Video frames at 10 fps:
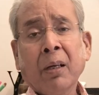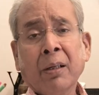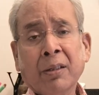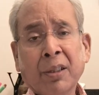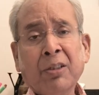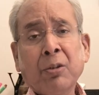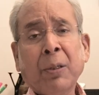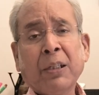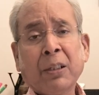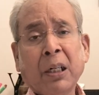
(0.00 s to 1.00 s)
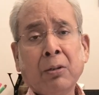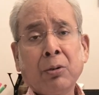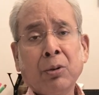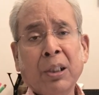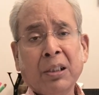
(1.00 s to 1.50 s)
Nitish Kumar's chart.
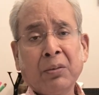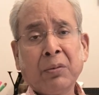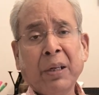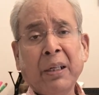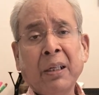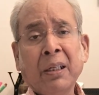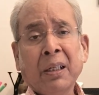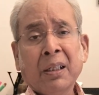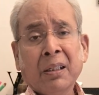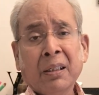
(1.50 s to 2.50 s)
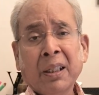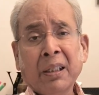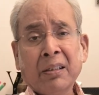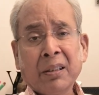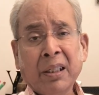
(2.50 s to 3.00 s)
So that is why
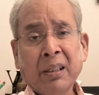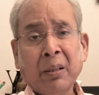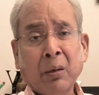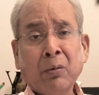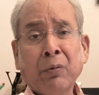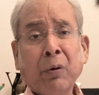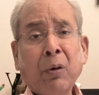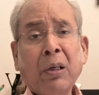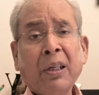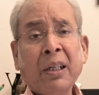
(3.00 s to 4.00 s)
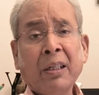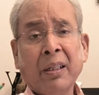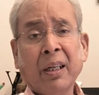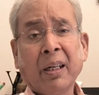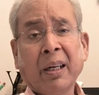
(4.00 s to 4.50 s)
there is a downfall
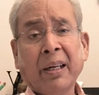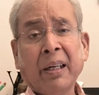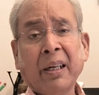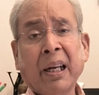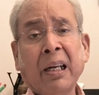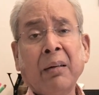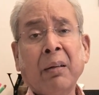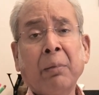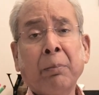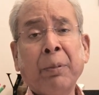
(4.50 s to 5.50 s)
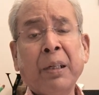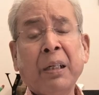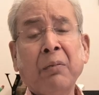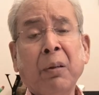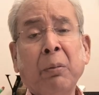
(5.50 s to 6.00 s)
in their career, and the
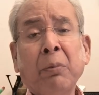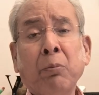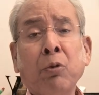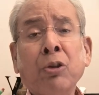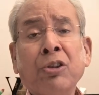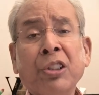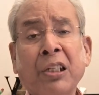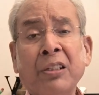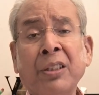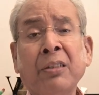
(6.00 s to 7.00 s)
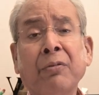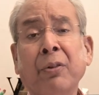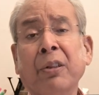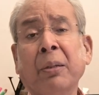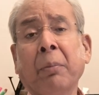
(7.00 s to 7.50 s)
period will be most challenging
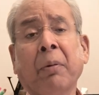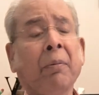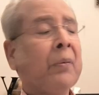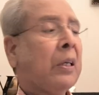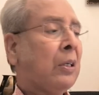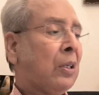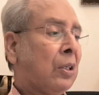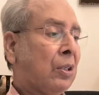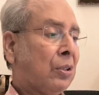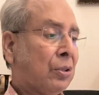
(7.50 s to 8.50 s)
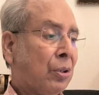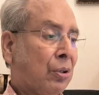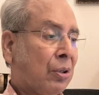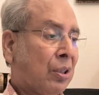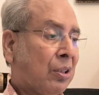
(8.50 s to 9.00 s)
for them.
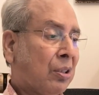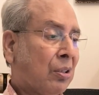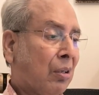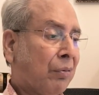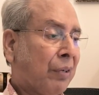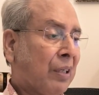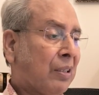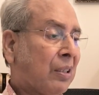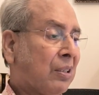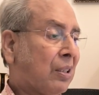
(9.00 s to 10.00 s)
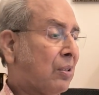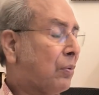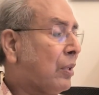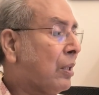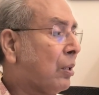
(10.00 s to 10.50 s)
So this is all, friends. I
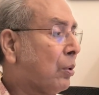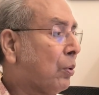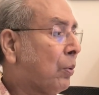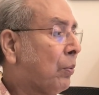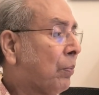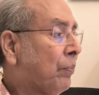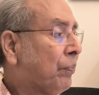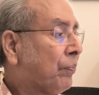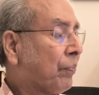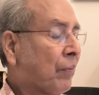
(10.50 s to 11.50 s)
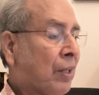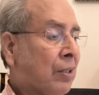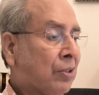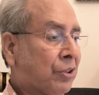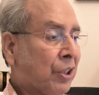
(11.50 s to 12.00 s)
just wanted to
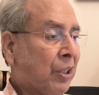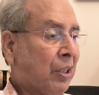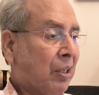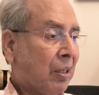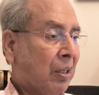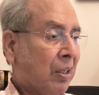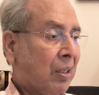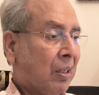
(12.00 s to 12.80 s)
share.